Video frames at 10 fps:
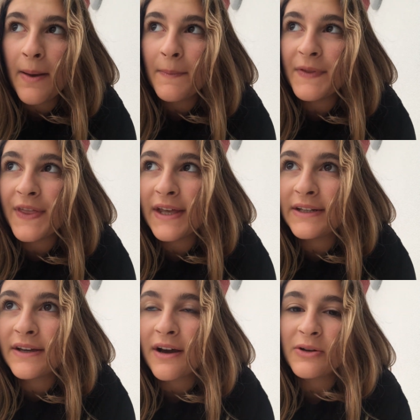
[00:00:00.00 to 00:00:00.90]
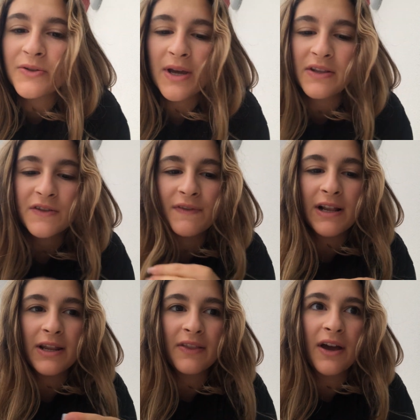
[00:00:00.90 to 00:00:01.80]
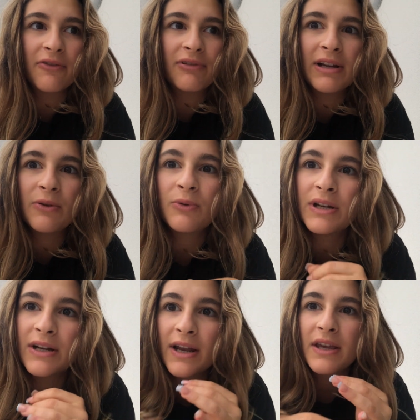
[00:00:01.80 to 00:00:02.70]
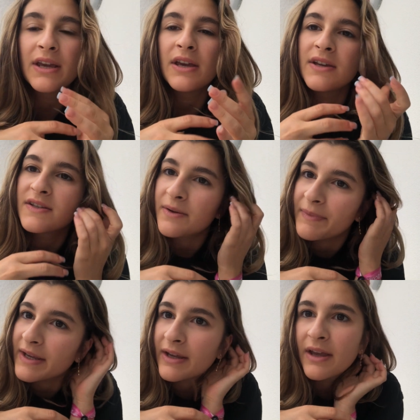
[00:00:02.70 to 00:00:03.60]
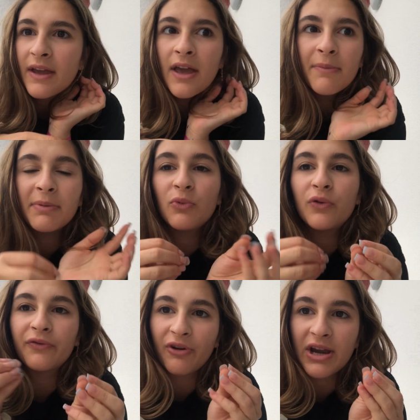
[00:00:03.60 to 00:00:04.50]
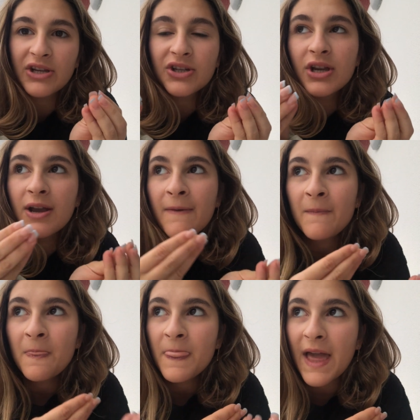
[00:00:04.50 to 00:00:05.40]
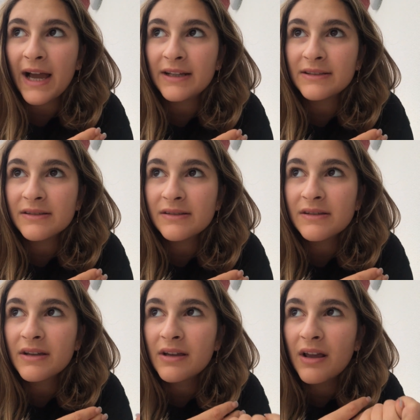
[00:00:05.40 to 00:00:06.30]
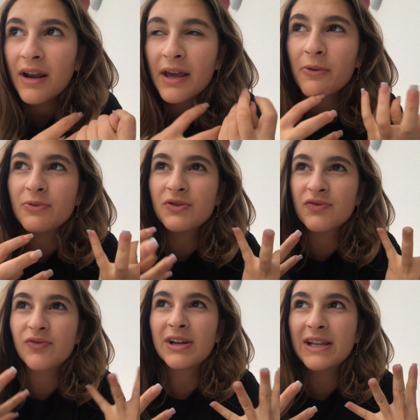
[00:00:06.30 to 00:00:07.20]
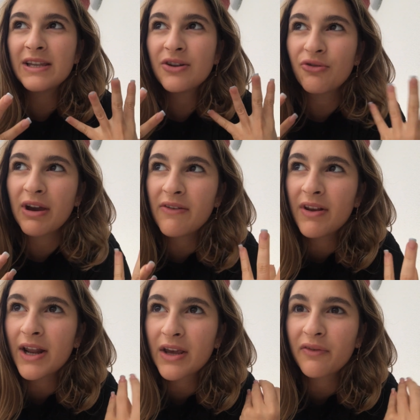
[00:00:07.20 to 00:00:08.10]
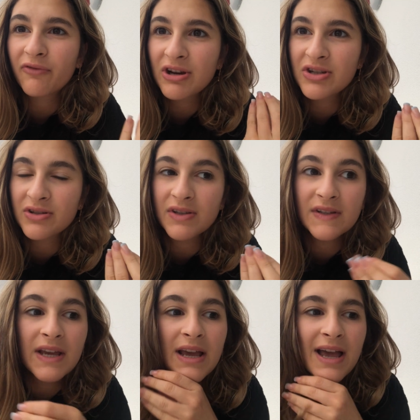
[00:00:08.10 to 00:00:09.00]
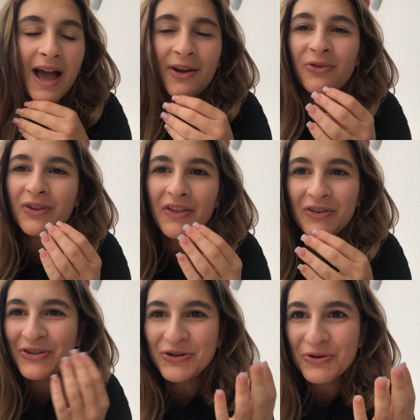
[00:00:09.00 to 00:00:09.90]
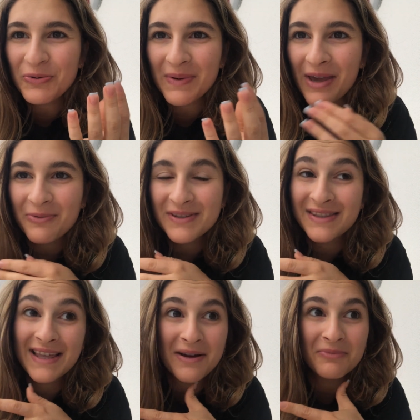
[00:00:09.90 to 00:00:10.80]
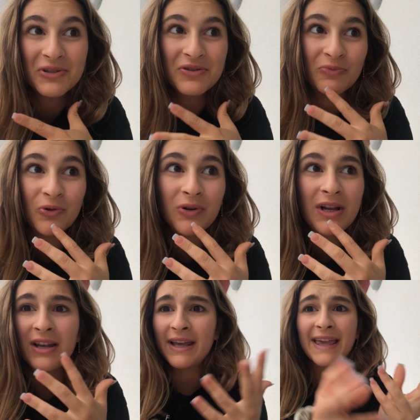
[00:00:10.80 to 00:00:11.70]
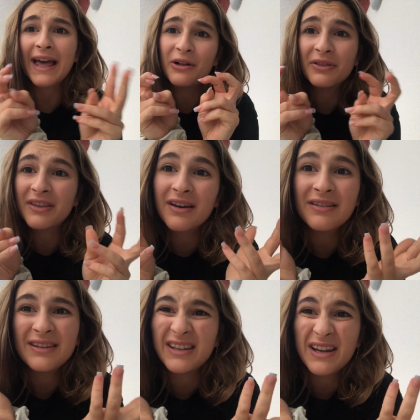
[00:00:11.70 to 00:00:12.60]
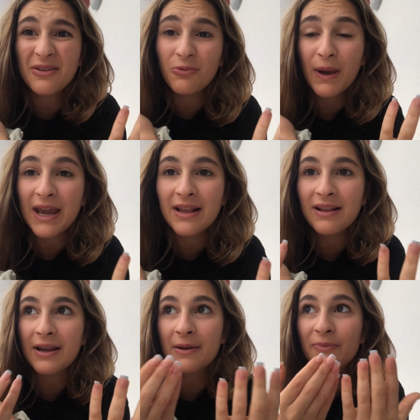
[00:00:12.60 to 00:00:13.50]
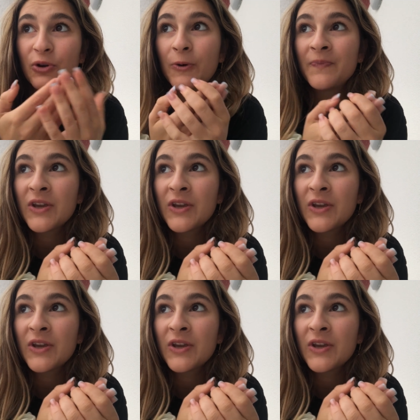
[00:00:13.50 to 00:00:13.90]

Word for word: But then I also had this feeling that I really wanted like something a bit more fresh, and like I was just really craving like a freshness. And not that the tuna baguette was that much more like healthier in any way, like I'm not